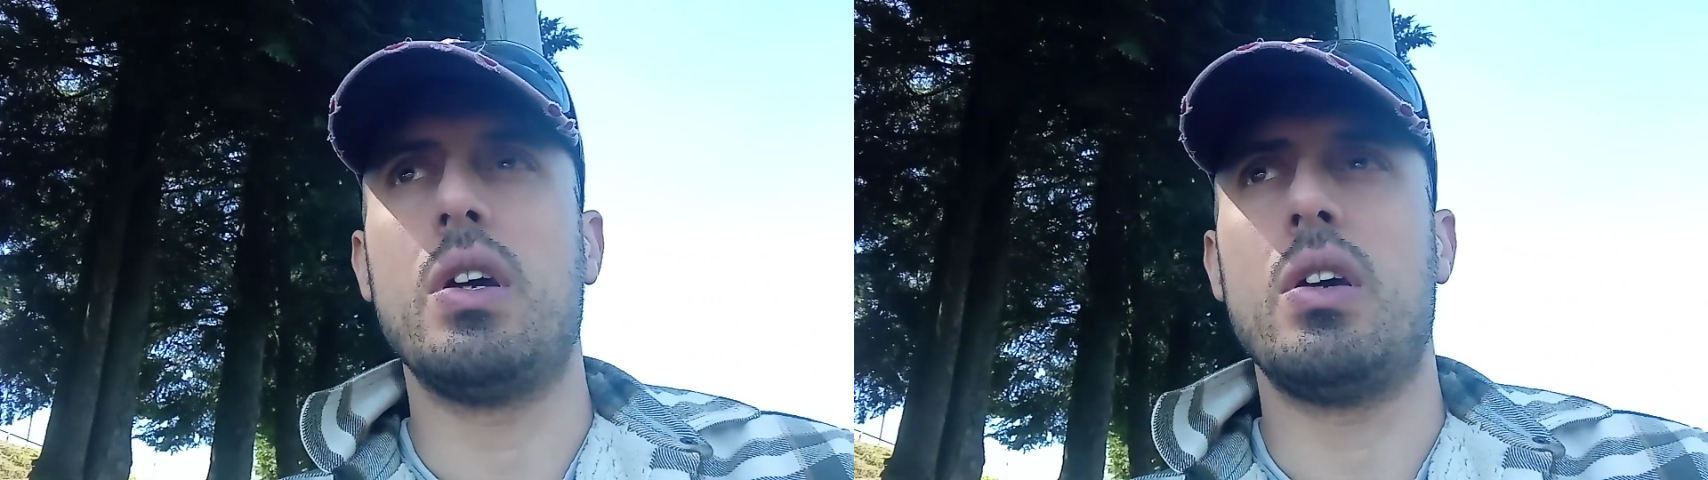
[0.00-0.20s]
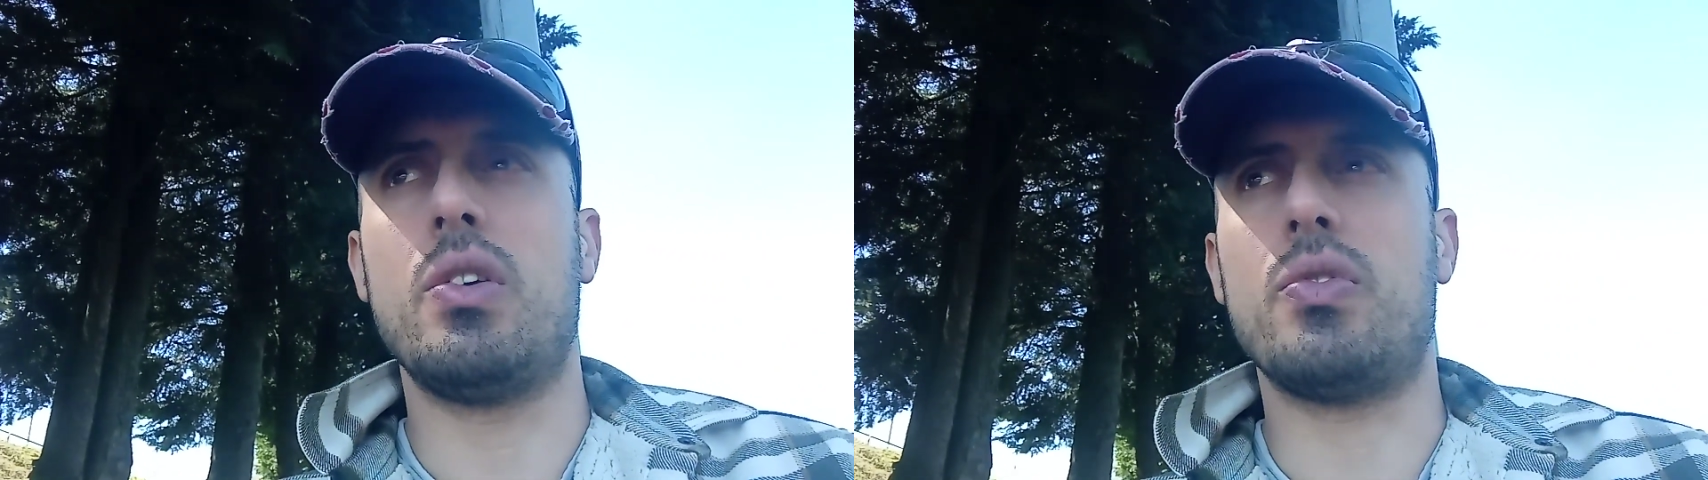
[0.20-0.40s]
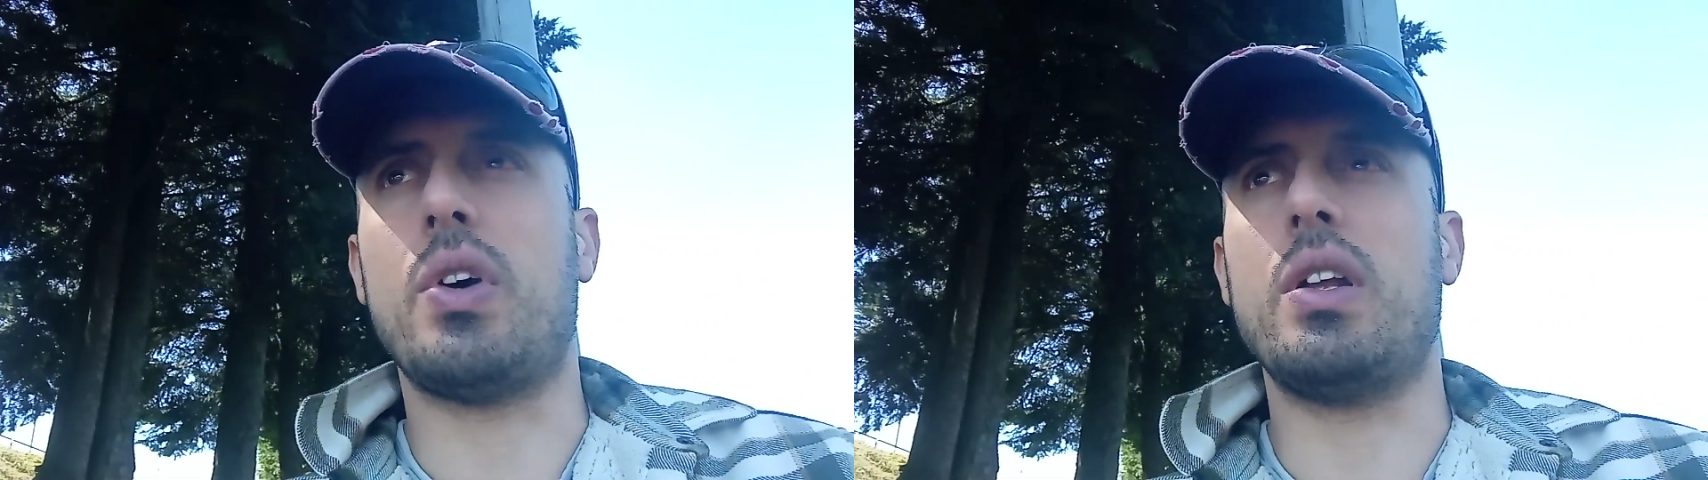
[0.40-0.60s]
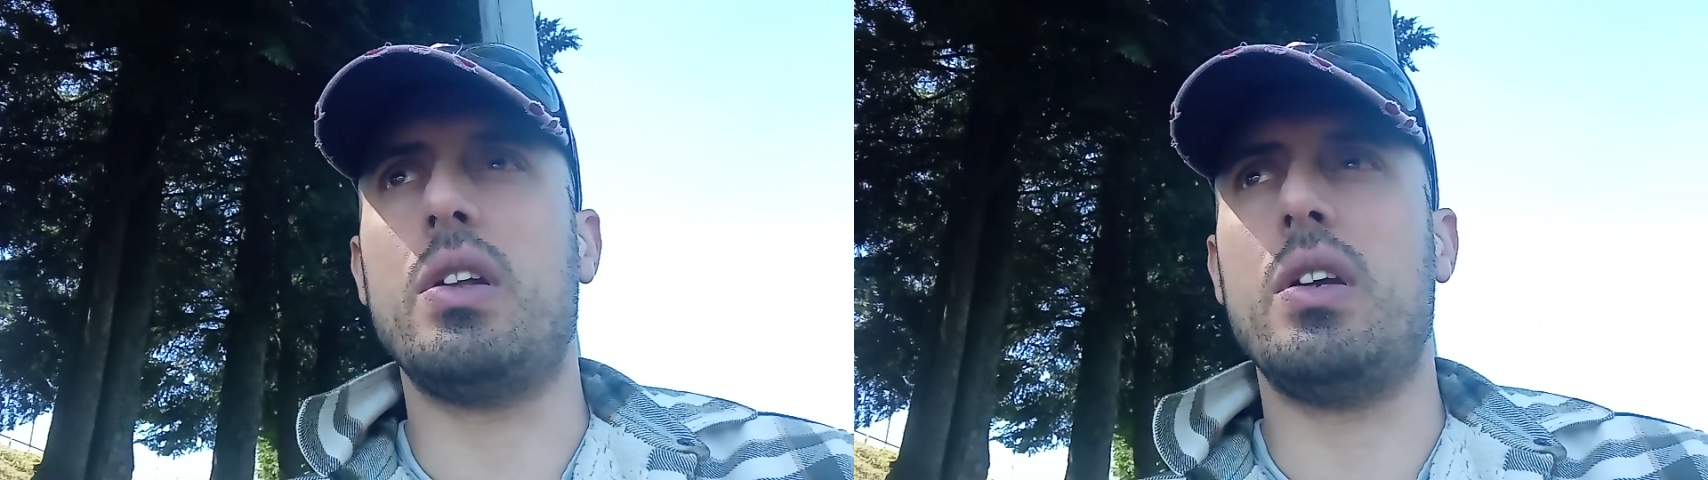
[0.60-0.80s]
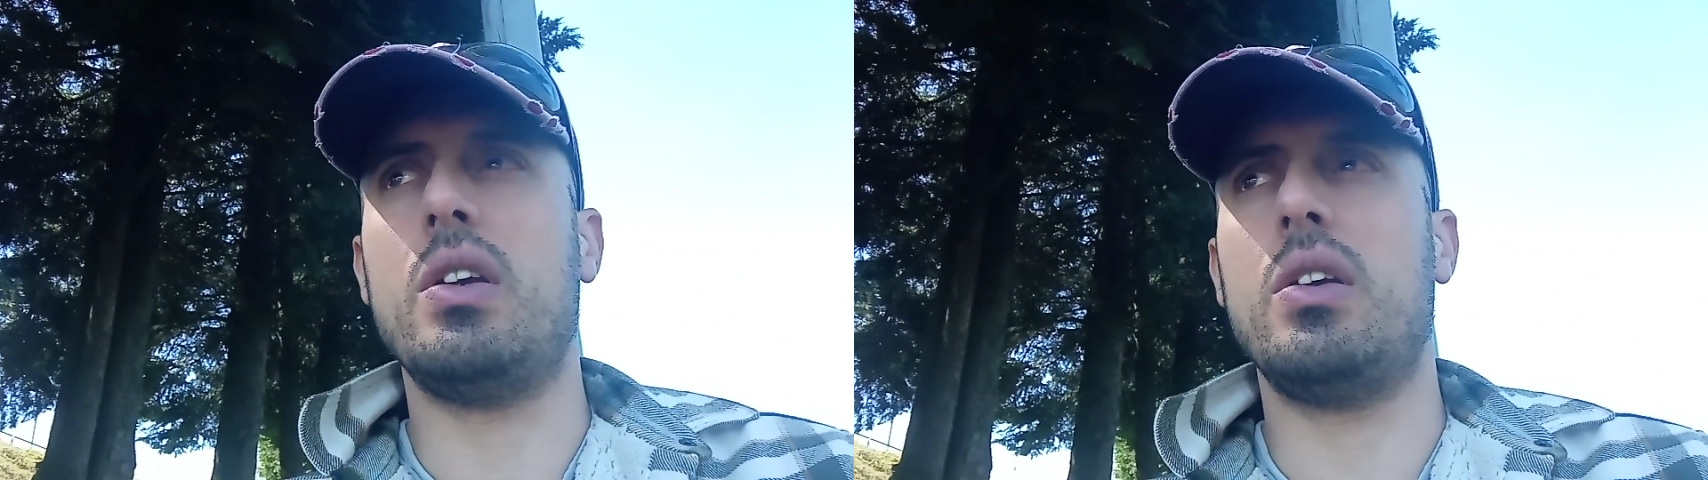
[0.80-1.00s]
is
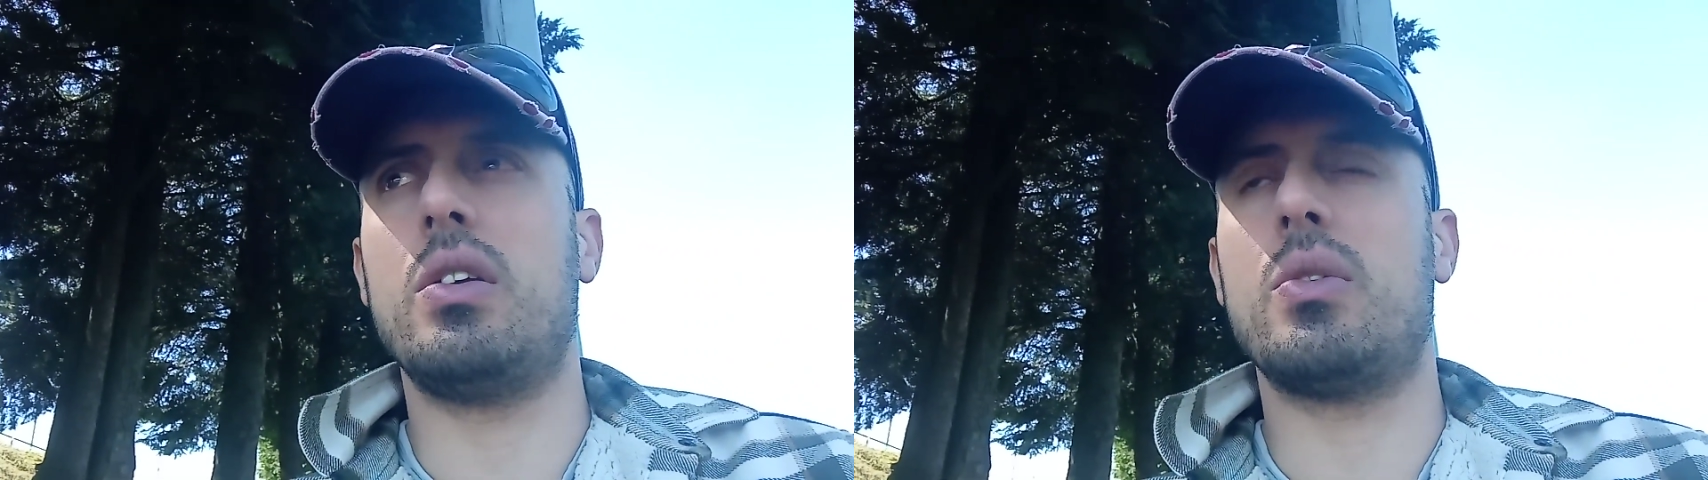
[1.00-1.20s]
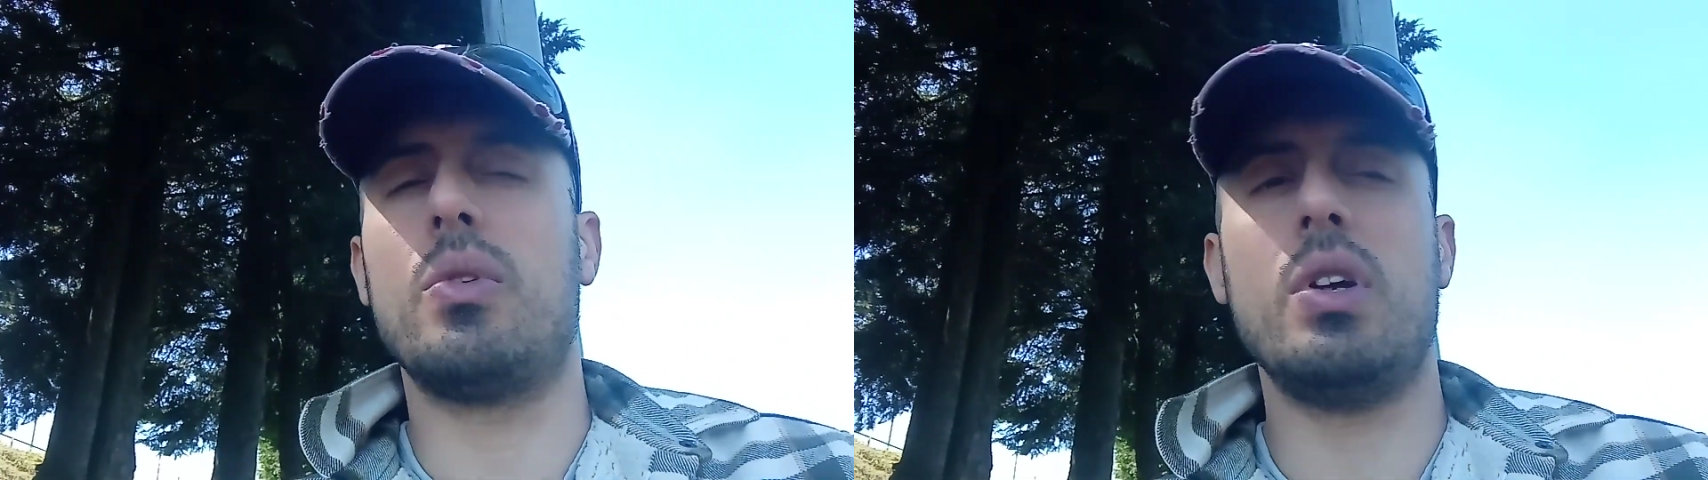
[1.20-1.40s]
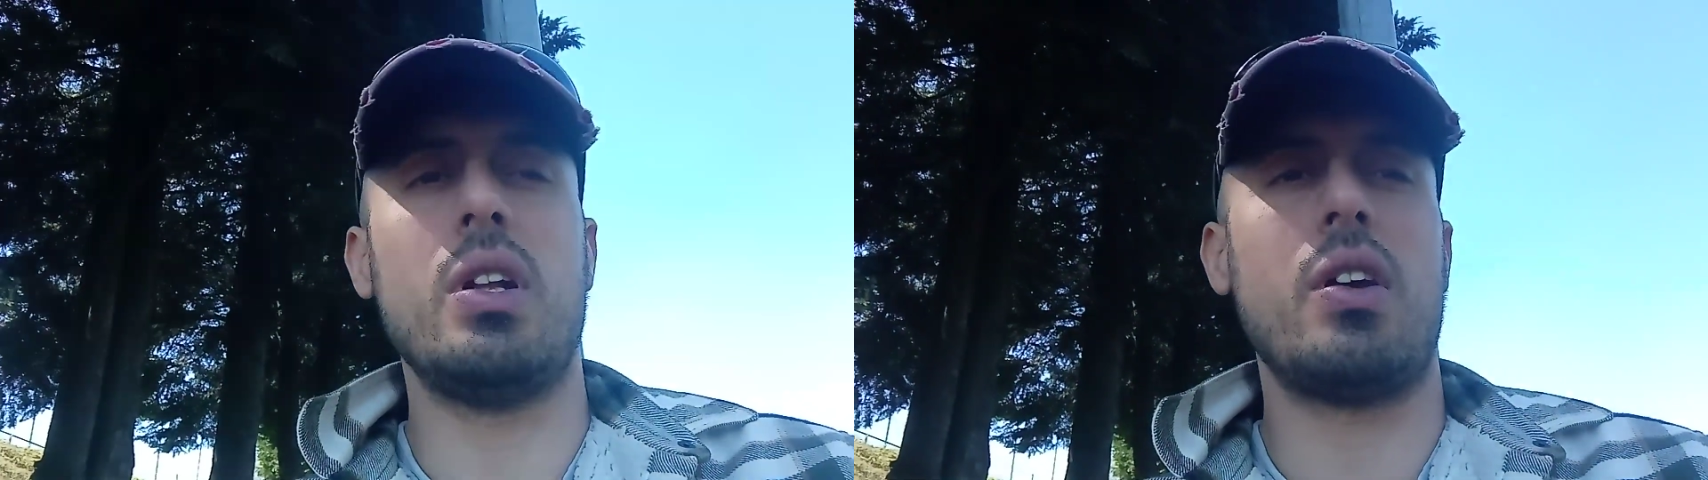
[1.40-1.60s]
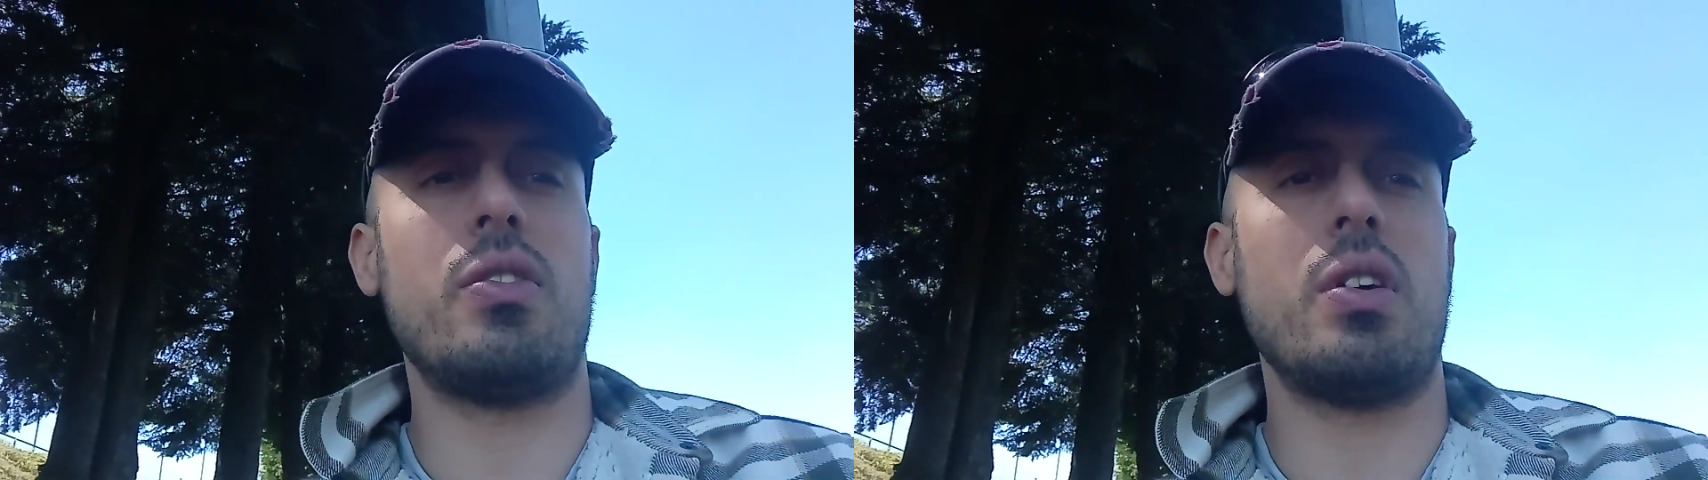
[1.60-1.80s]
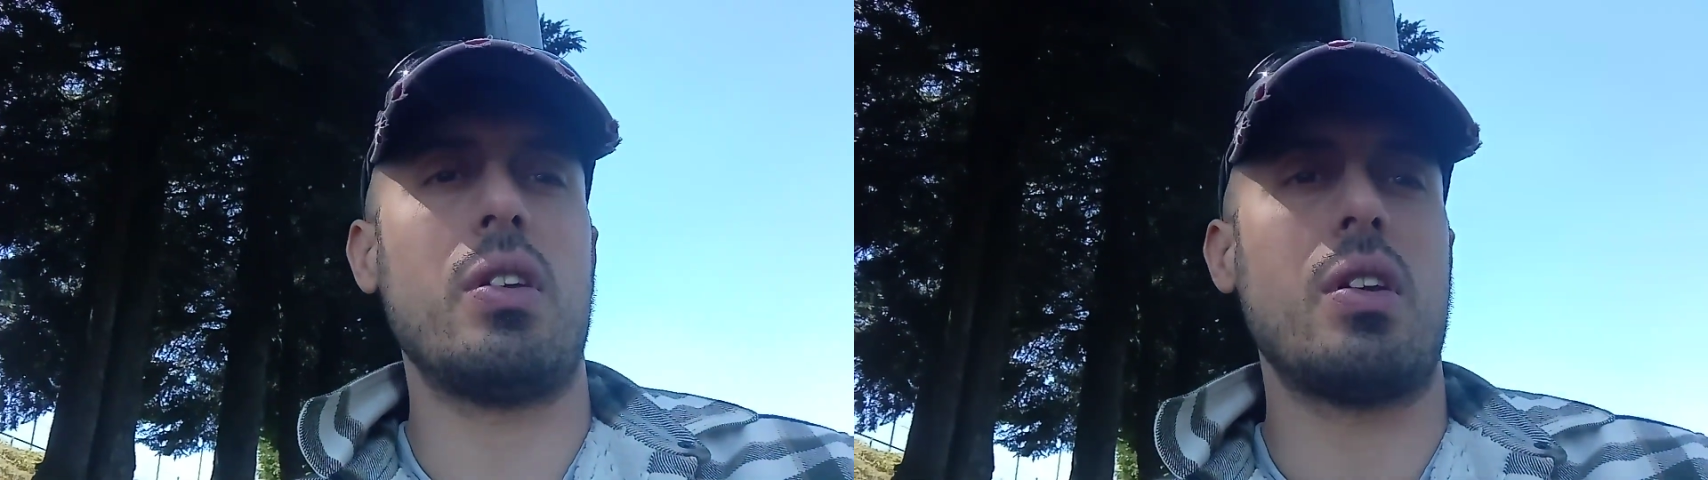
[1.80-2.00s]
finally
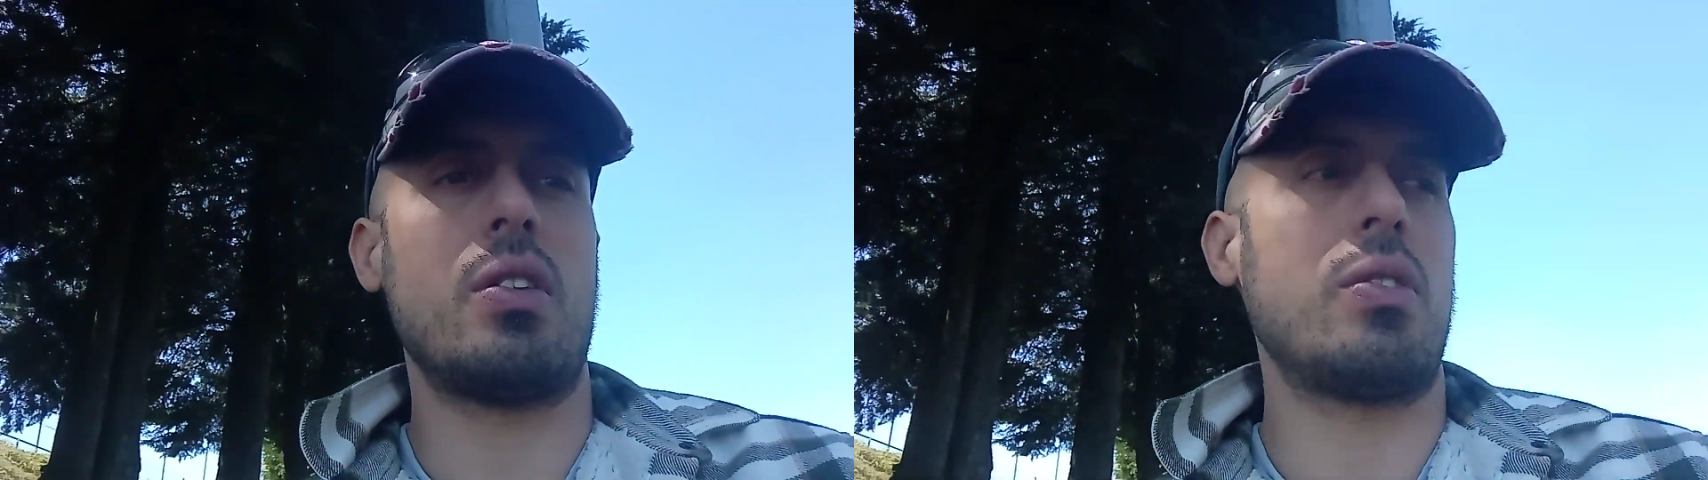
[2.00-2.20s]
realizing that,